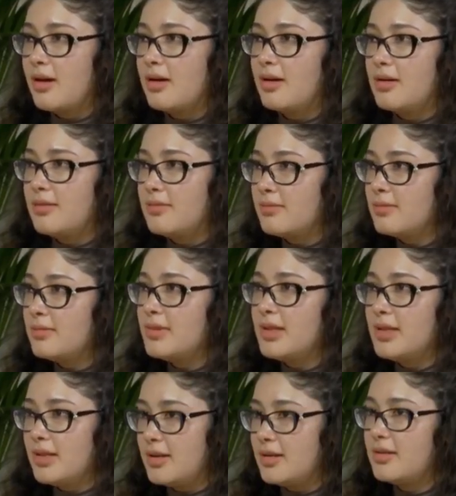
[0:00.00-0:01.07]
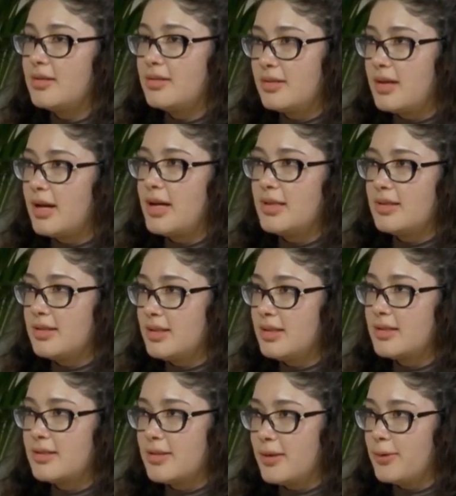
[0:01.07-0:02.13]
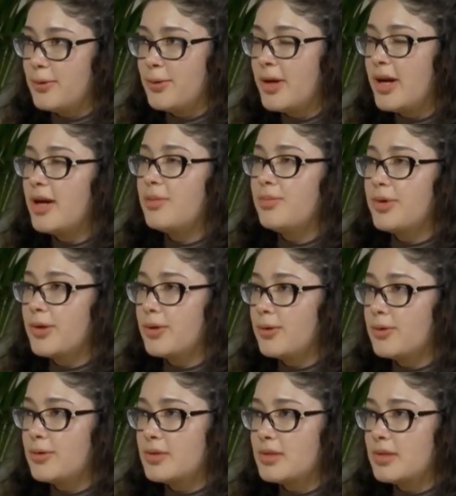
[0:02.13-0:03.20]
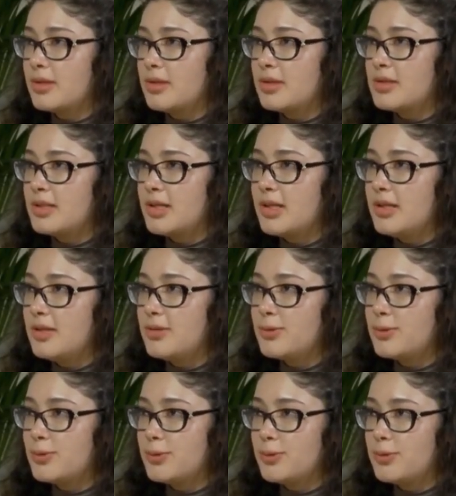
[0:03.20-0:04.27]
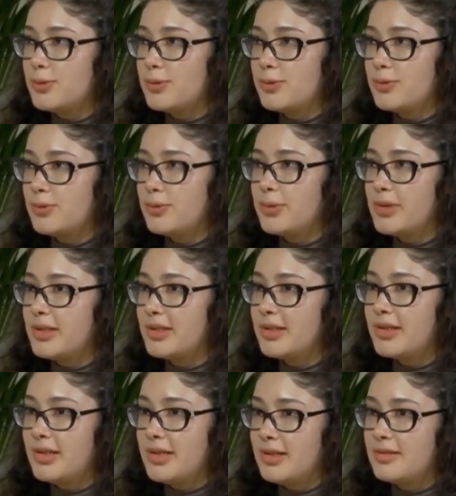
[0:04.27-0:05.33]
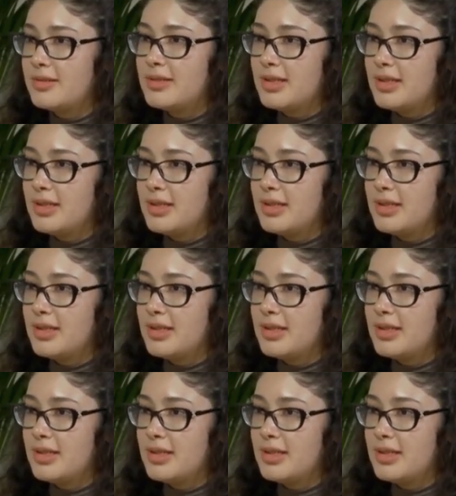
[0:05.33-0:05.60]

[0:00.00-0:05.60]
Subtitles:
Yeah, I think so, because they do very great